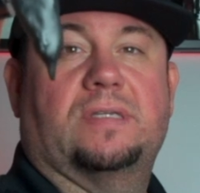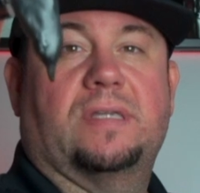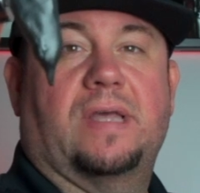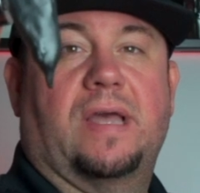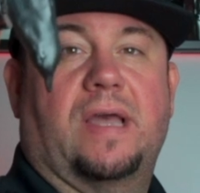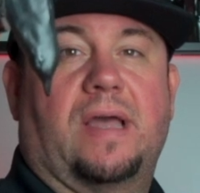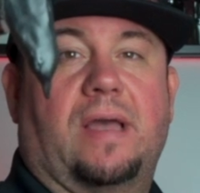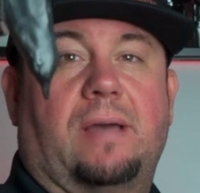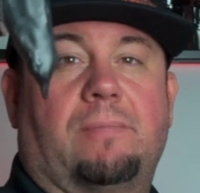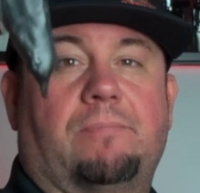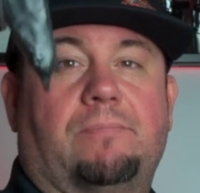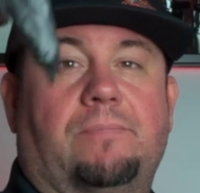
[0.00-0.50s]

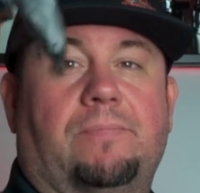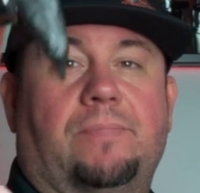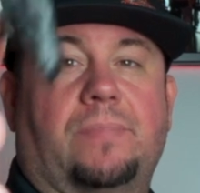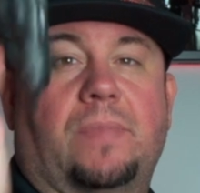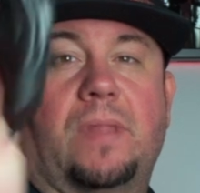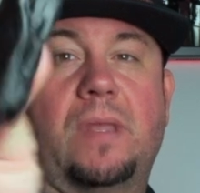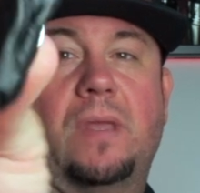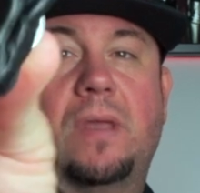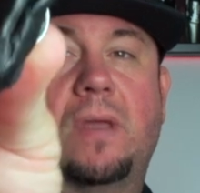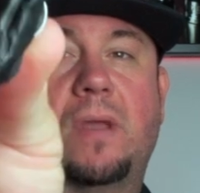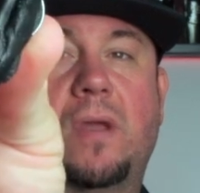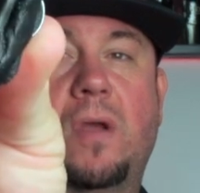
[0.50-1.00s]
tab,
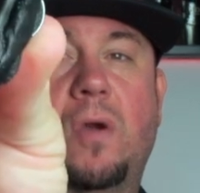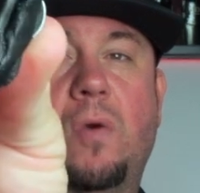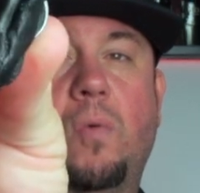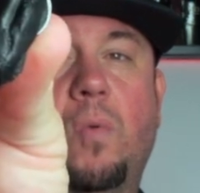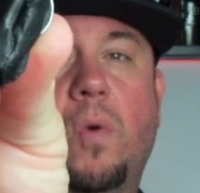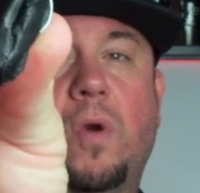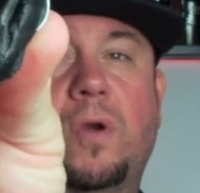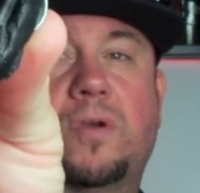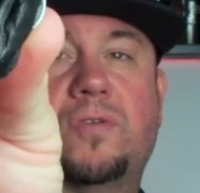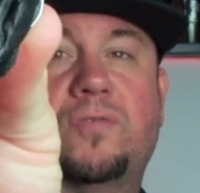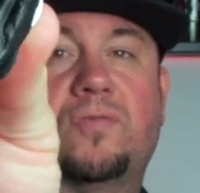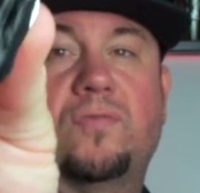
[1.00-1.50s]

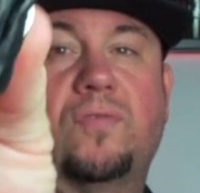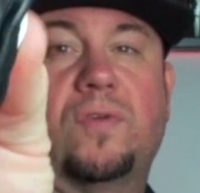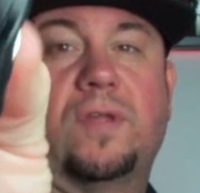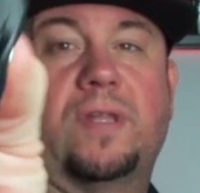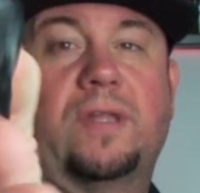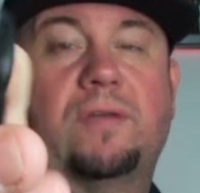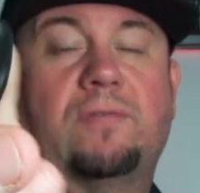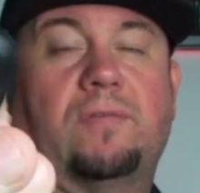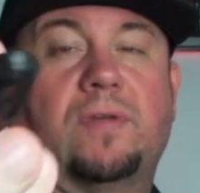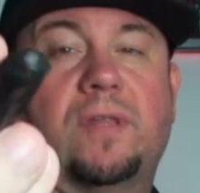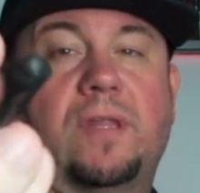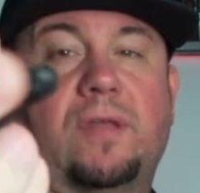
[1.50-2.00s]
works
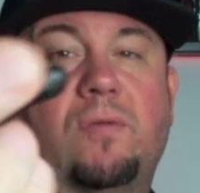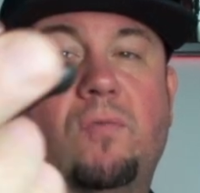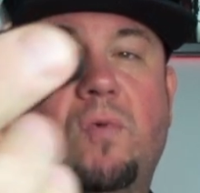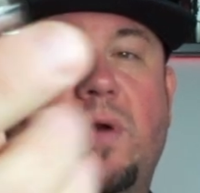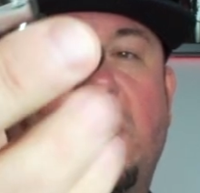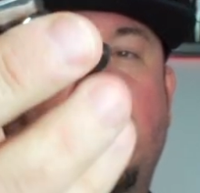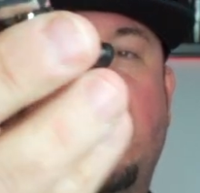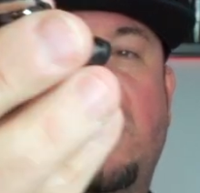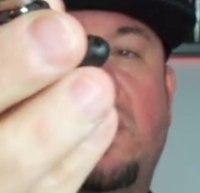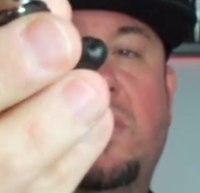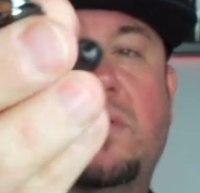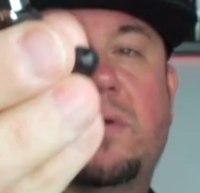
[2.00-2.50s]
really, really
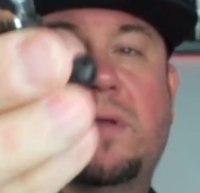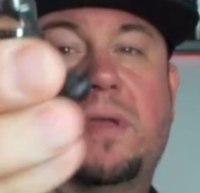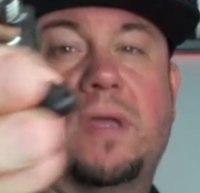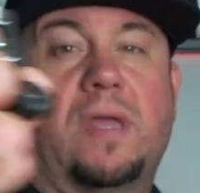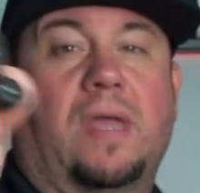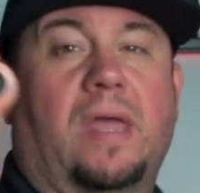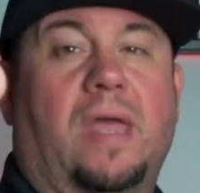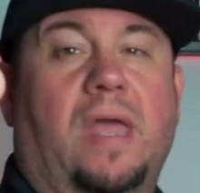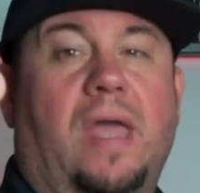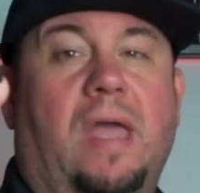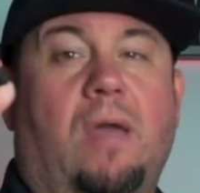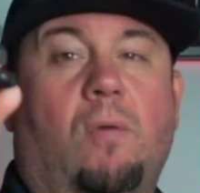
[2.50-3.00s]
well.
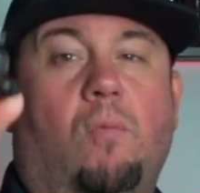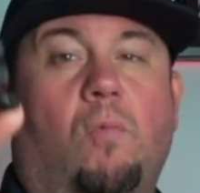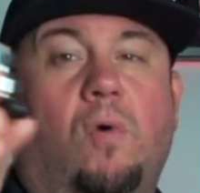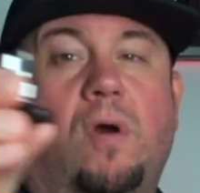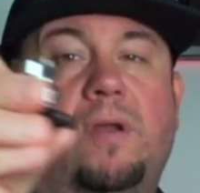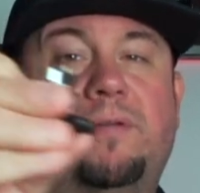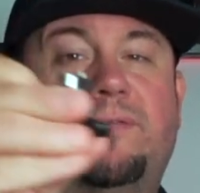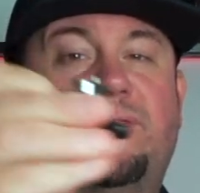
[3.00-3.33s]
And one